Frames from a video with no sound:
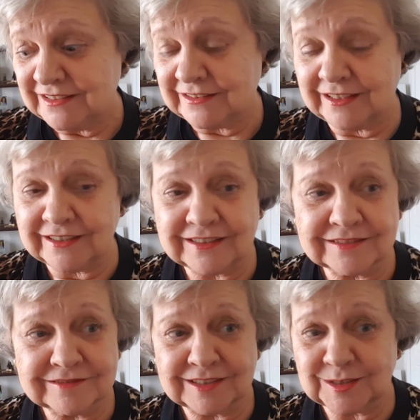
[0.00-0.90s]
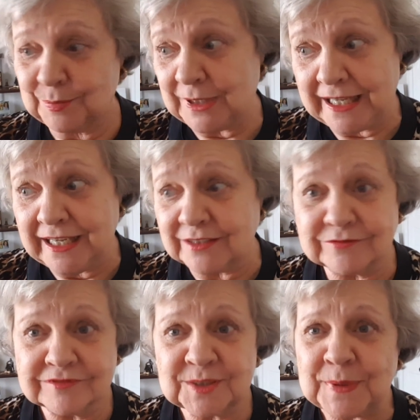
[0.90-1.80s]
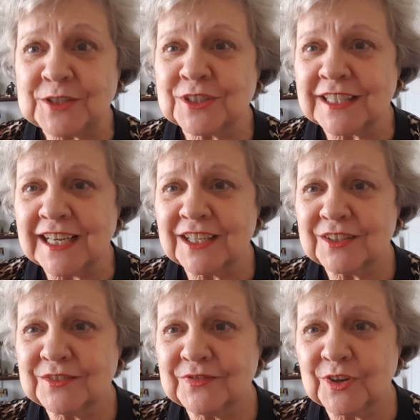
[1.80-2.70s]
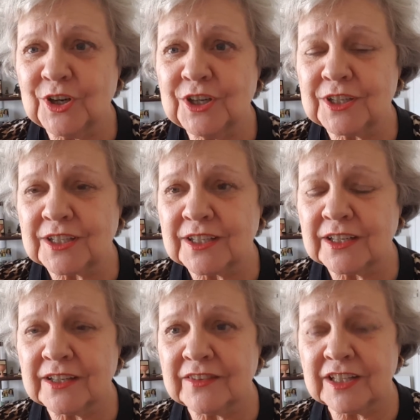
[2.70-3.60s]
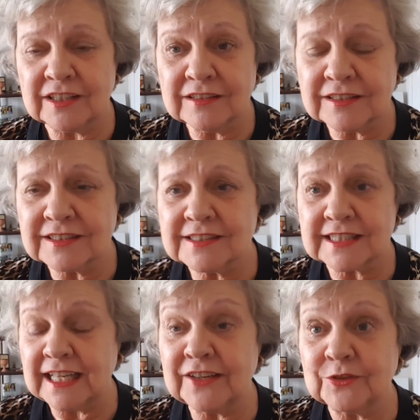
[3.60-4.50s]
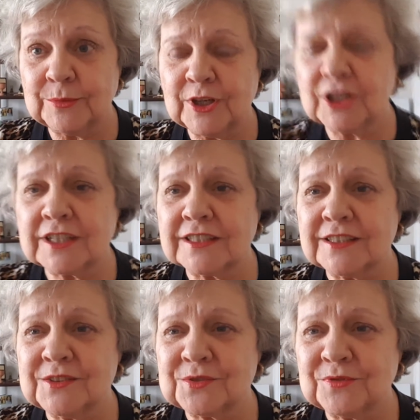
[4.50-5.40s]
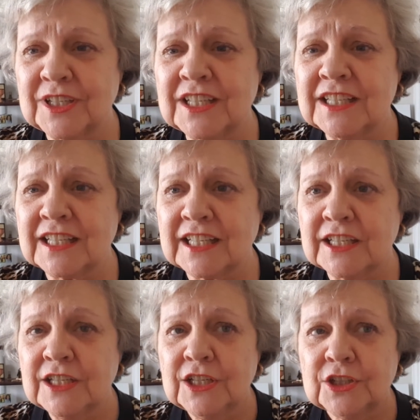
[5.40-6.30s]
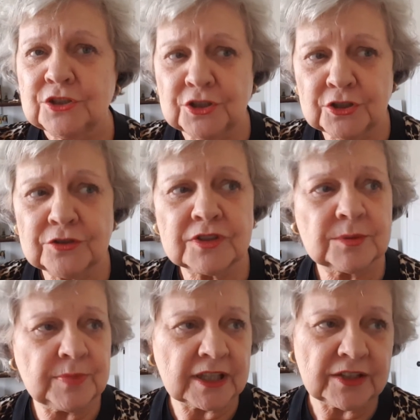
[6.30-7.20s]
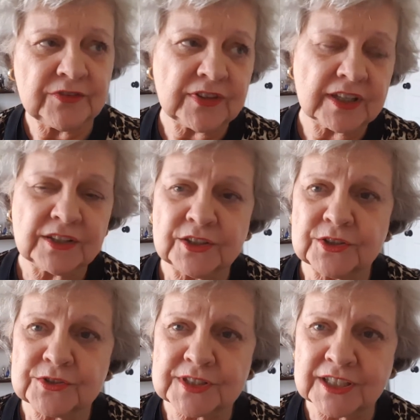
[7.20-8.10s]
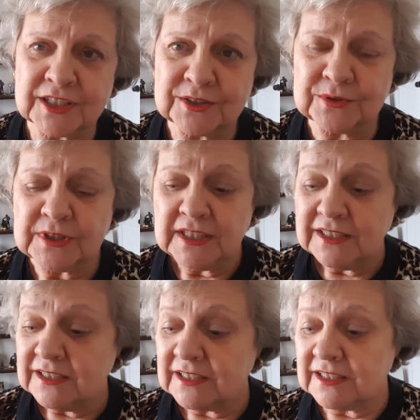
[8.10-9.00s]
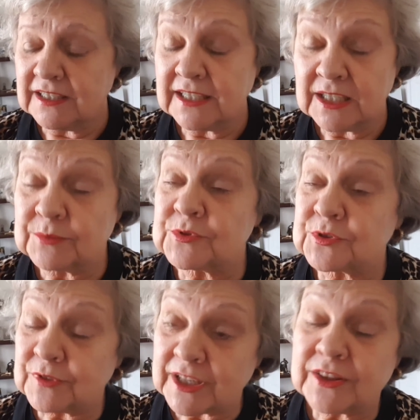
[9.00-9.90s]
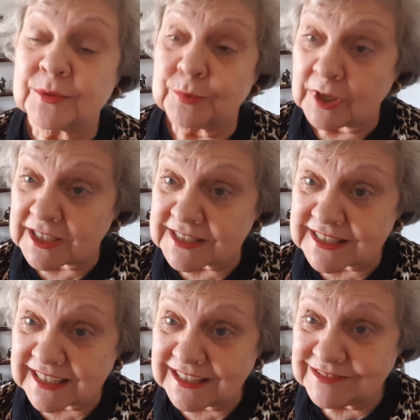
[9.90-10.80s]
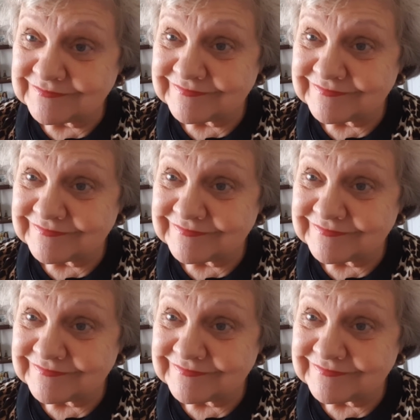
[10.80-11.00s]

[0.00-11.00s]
like a plant, especially out of Florida, and the Indians, Native Americans, really knew the benefit years ago. It helps shrink the prostate.